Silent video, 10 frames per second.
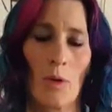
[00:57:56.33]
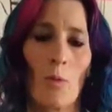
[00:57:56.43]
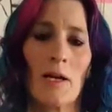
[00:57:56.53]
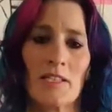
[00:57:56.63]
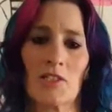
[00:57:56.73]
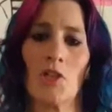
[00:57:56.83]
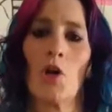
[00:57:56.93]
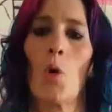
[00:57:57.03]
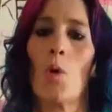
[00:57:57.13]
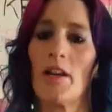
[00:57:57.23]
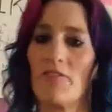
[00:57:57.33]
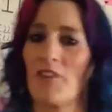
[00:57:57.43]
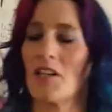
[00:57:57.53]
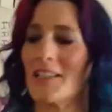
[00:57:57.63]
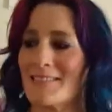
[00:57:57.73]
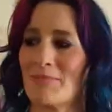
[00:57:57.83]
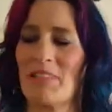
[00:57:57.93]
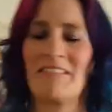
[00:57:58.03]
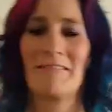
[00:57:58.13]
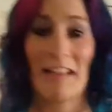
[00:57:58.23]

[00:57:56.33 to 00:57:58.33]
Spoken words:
We wanted to know what it felt like to be